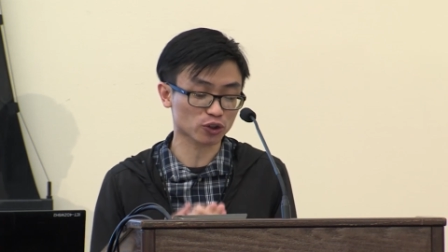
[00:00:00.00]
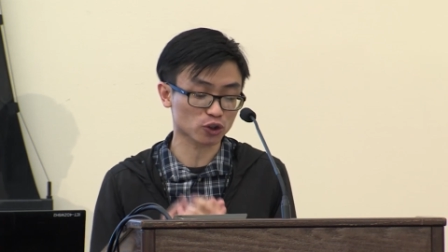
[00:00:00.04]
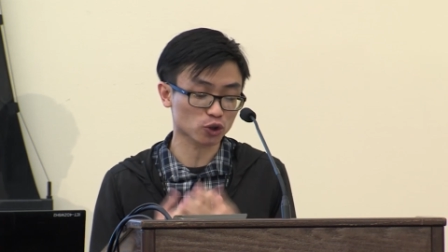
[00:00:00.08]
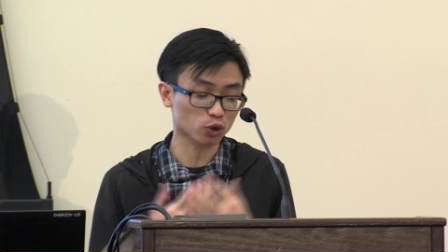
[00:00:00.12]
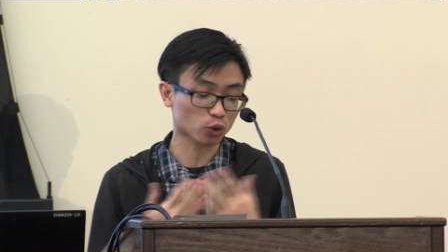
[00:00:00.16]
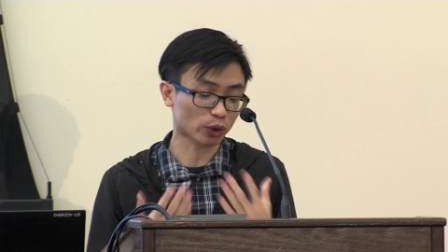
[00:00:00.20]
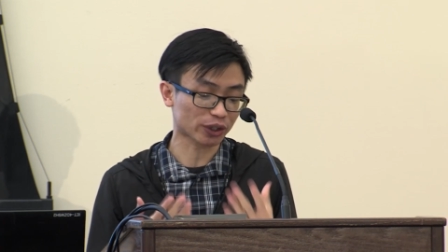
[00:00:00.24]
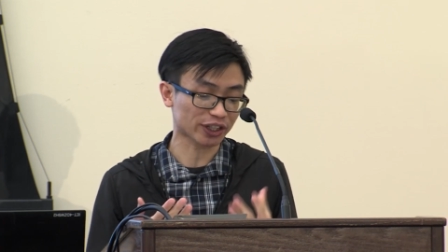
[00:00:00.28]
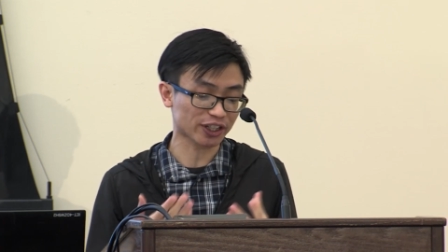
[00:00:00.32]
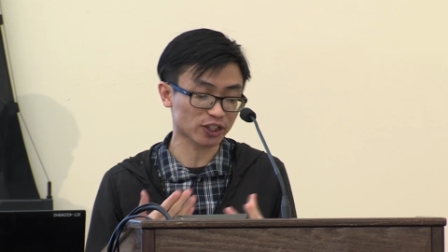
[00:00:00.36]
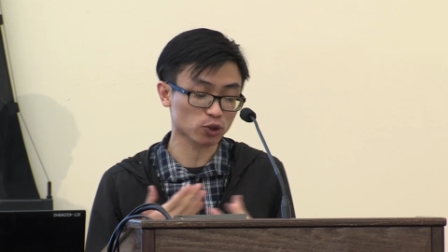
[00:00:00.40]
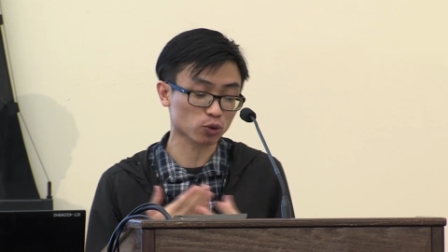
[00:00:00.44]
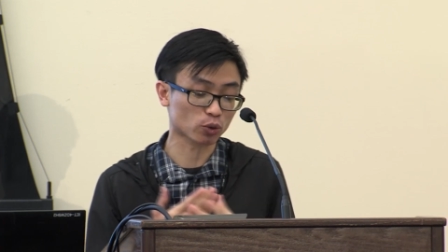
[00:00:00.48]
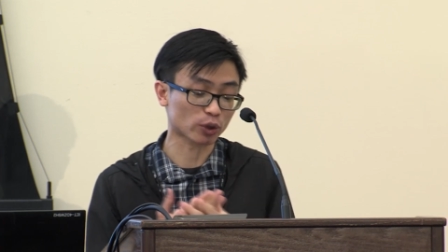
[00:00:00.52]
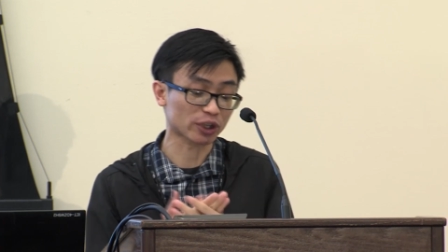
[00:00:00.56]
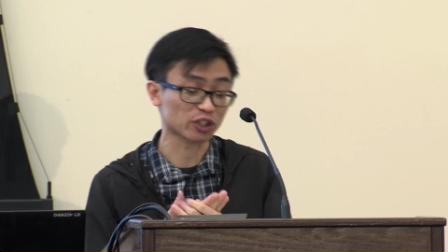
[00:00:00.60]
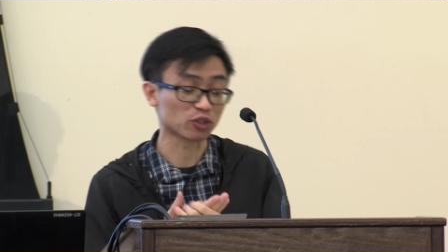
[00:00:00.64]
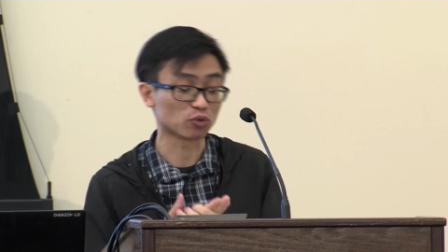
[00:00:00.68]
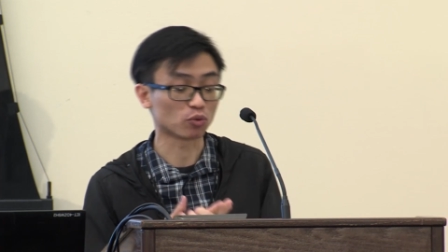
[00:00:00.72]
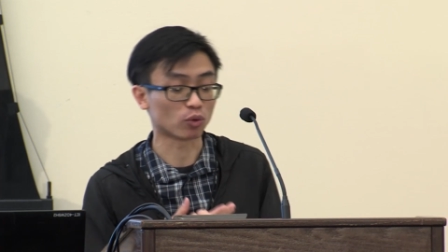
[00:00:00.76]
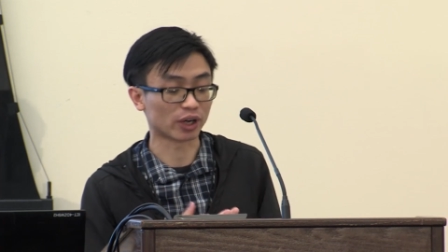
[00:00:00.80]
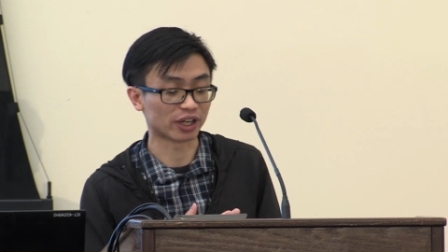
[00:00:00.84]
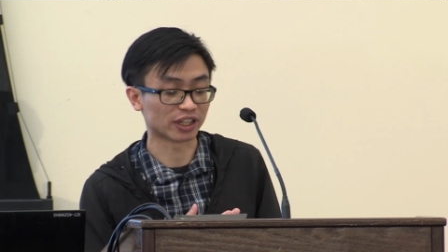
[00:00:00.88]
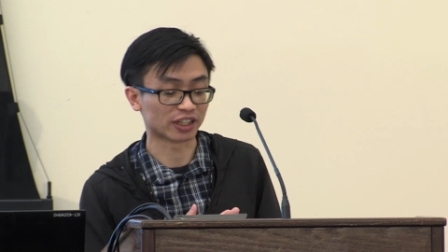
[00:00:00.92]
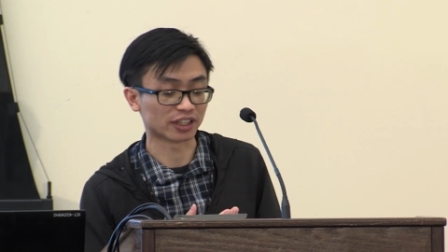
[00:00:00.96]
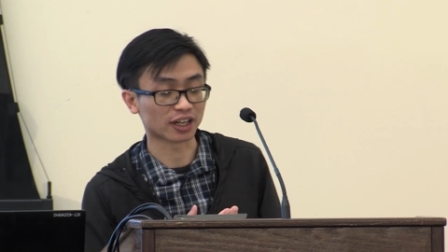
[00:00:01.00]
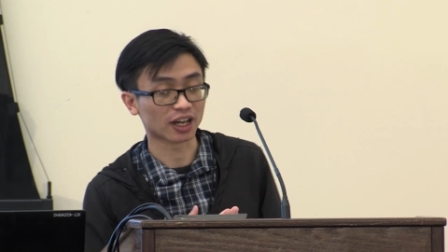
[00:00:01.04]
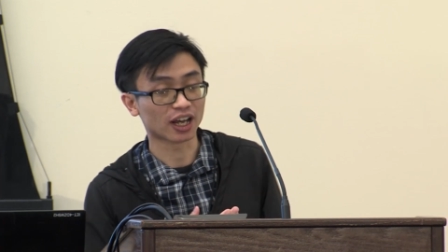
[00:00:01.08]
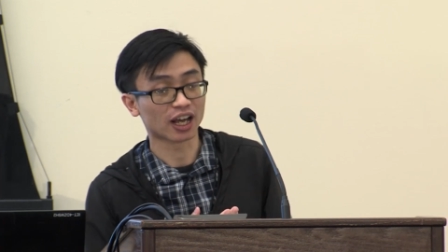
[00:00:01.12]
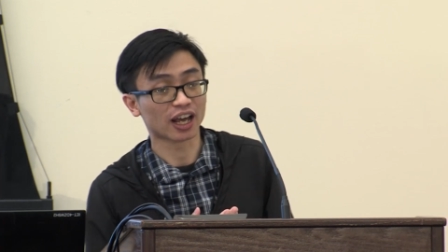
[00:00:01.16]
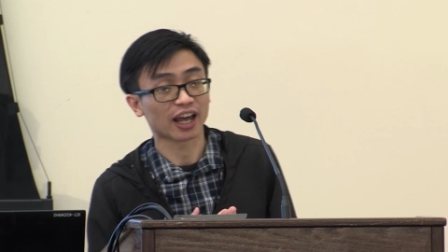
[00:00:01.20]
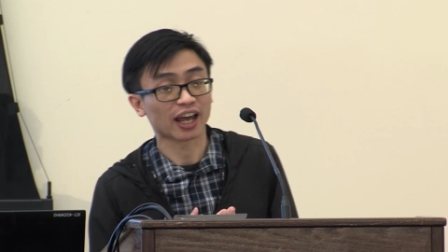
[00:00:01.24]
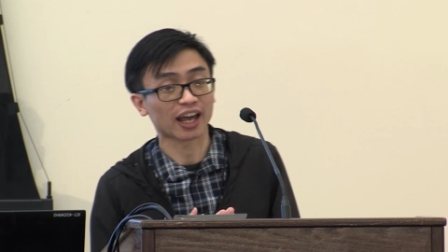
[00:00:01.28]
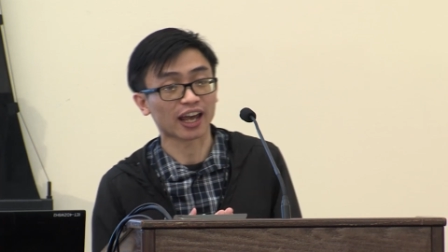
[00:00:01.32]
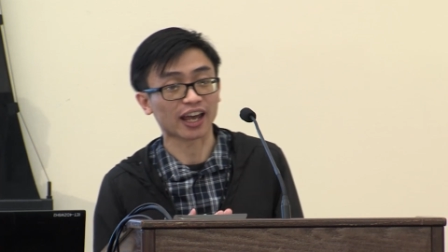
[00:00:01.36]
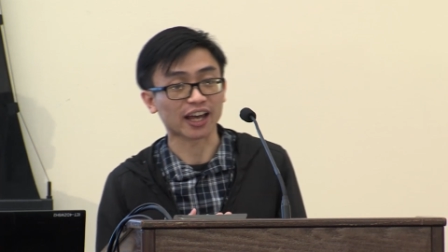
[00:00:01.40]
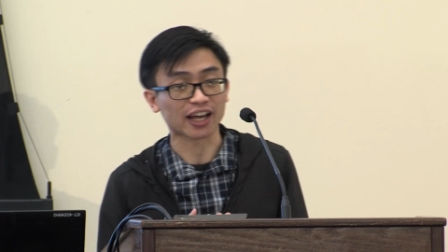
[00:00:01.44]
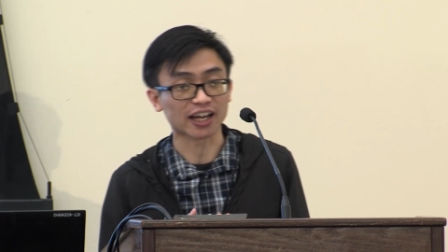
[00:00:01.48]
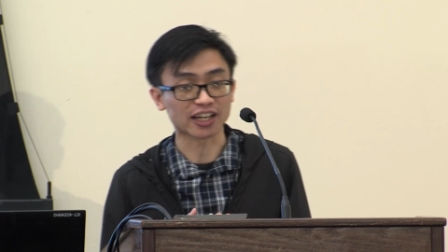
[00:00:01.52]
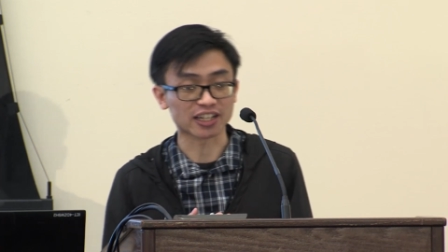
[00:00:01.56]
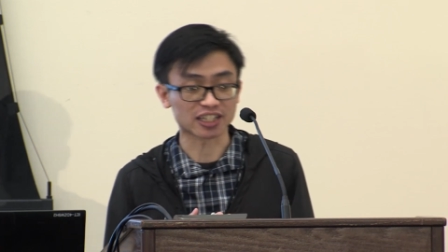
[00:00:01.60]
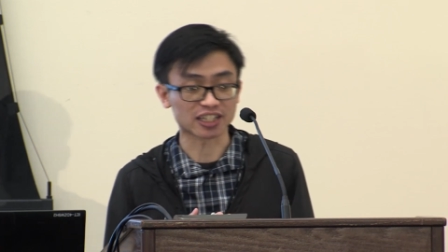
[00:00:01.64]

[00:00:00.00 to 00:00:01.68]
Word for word: 2021. And